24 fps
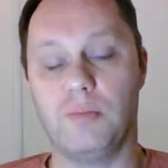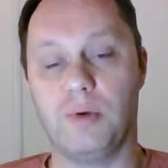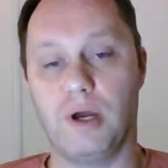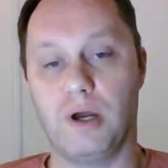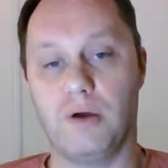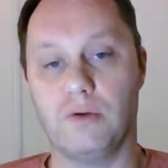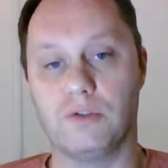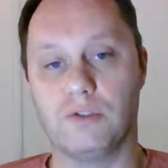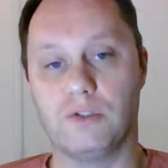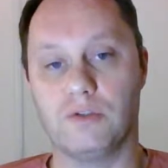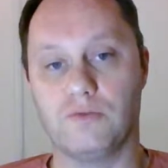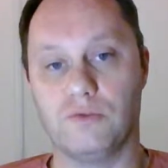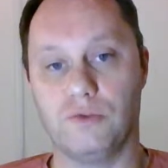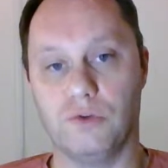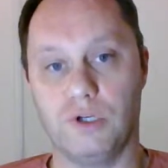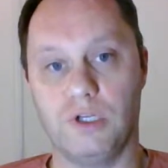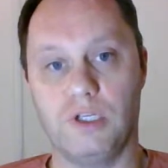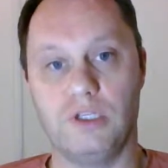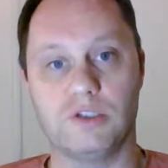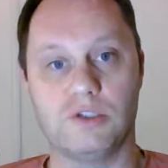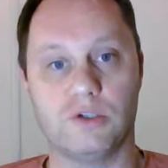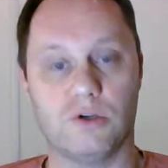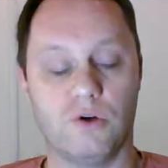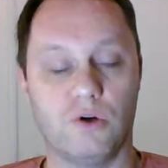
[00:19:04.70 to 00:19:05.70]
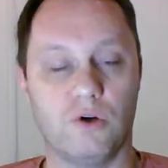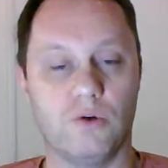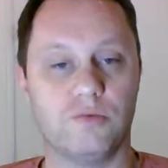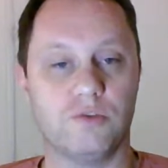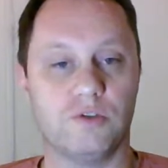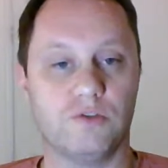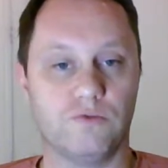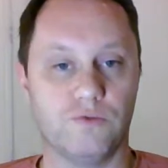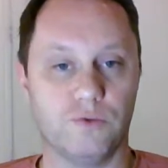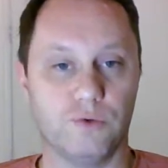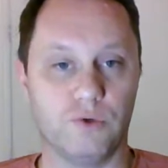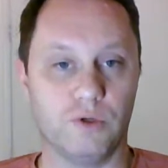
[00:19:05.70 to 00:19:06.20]
pounds of greens, herbs,
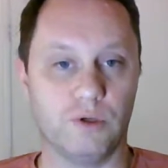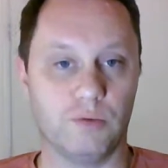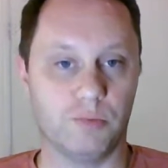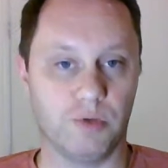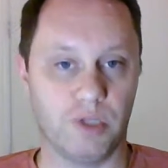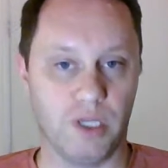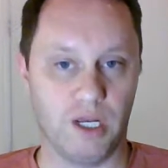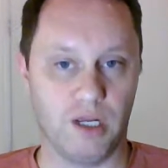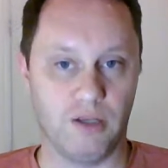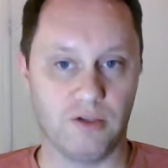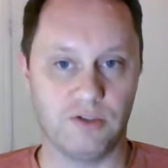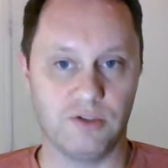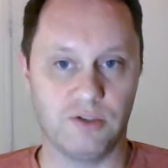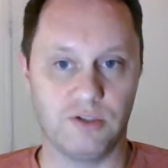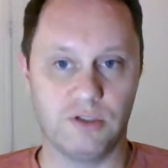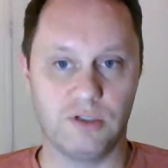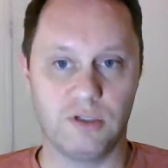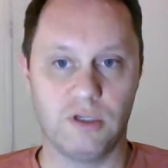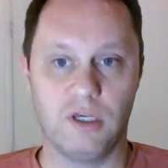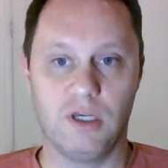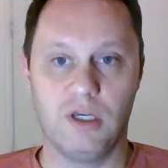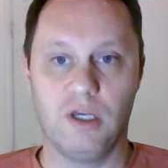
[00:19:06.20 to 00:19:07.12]
and fruiting plants.